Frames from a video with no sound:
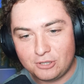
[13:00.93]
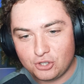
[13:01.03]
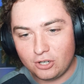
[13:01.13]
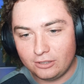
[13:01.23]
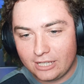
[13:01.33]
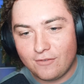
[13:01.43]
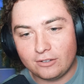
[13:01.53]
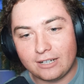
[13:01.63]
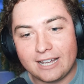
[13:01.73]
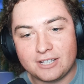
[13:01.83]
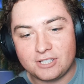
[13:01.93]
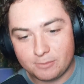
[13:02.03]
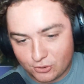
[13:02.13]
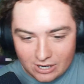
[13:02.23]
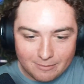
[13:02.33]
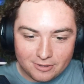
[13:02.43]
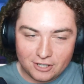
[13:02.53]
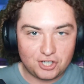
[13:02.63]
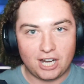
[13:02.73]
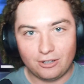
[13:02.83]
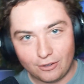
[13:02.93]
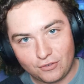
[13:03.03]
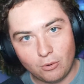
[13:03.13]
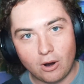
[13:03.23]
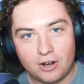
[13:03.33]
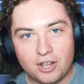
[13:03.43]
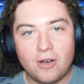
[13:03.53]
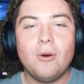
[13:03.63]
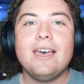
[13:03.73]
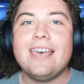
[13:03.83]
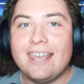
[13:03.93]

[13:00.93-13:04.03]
Be sure to leave a like and subscribe to the channel if you are new.